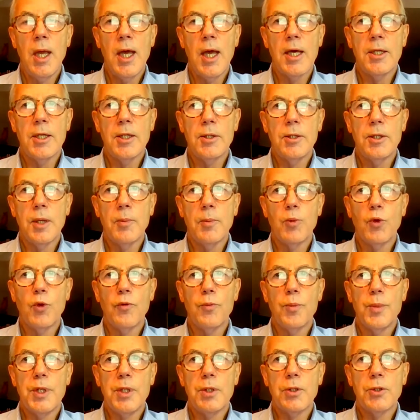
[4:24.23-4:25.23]
and the number
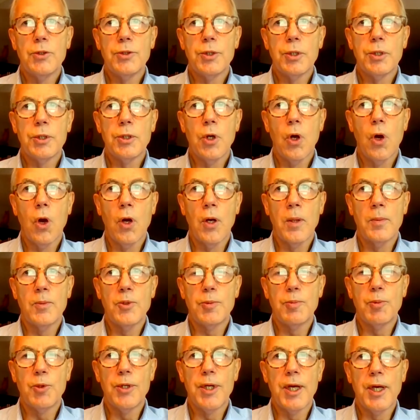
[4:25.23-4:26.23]
of meals and
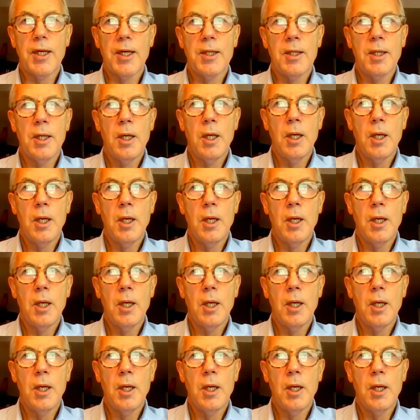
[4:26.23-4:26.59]
carbs per day.